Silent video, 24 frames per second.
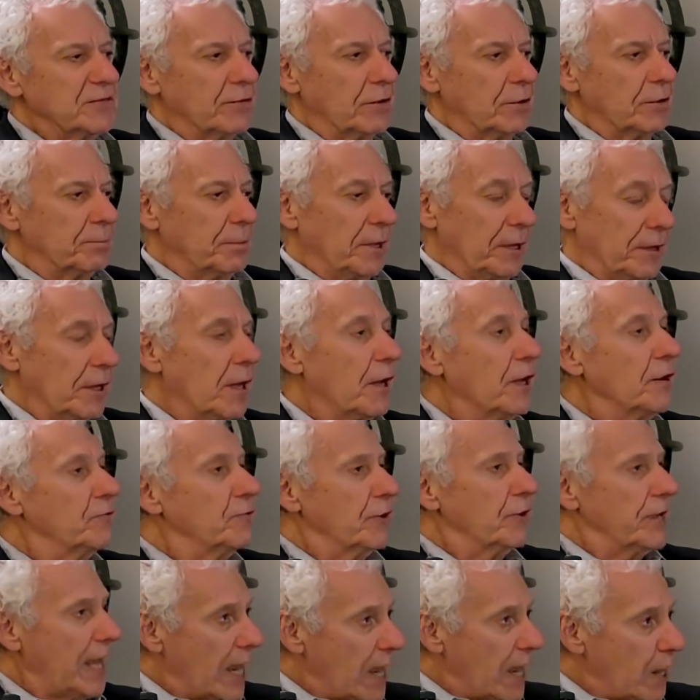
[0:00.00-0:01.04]
for about
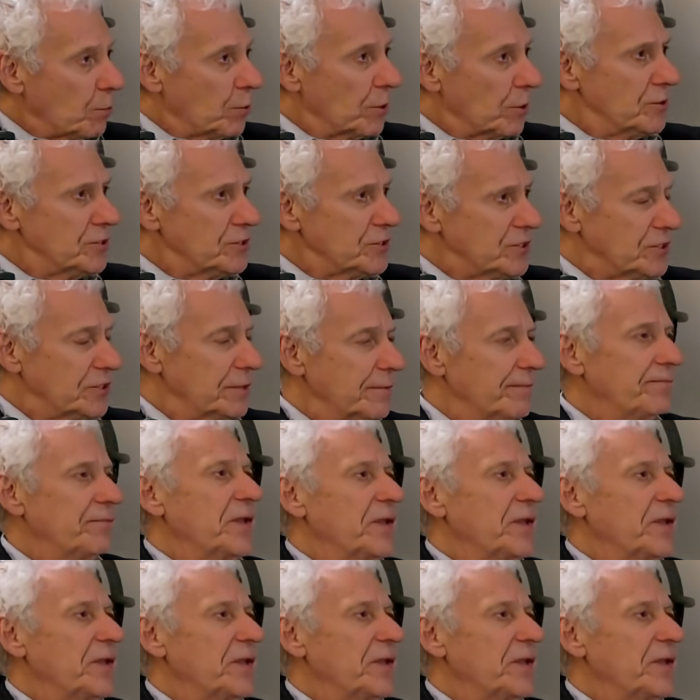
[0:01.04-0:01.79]
100 hours